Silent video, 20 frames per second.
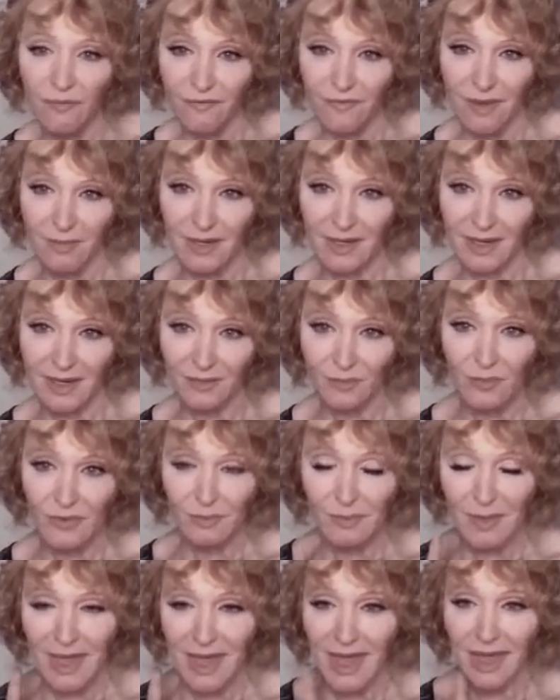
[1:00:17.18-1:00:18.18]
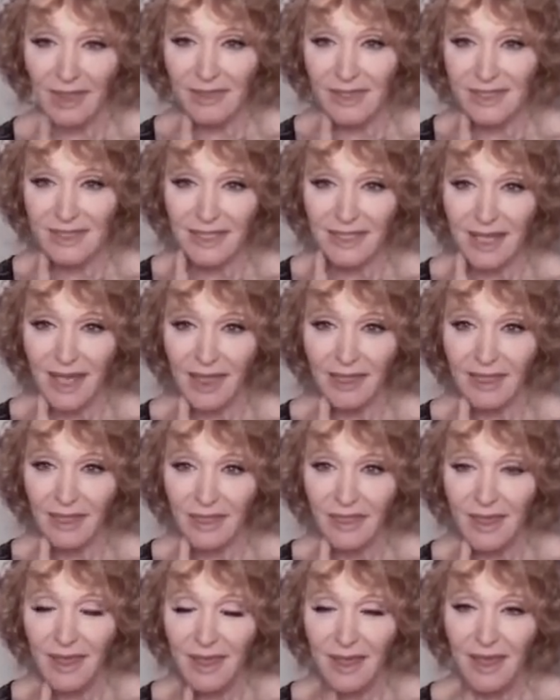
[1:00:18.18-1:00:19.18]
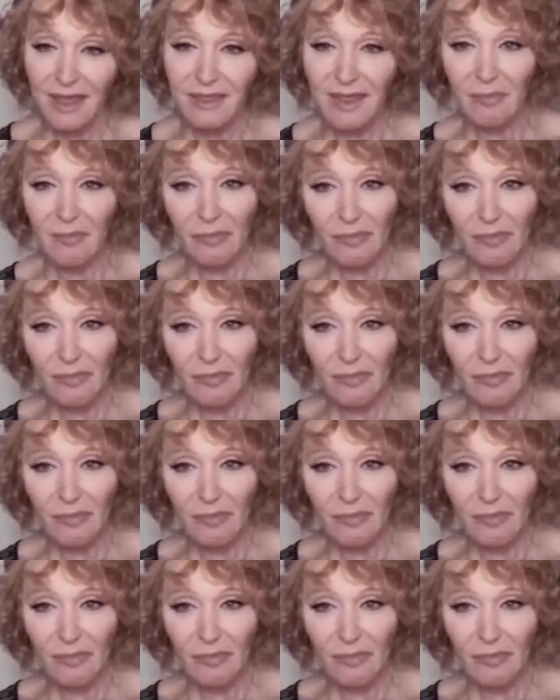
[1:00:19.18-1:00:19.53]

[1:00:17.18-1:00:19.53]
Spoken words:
feminine with my hair this length than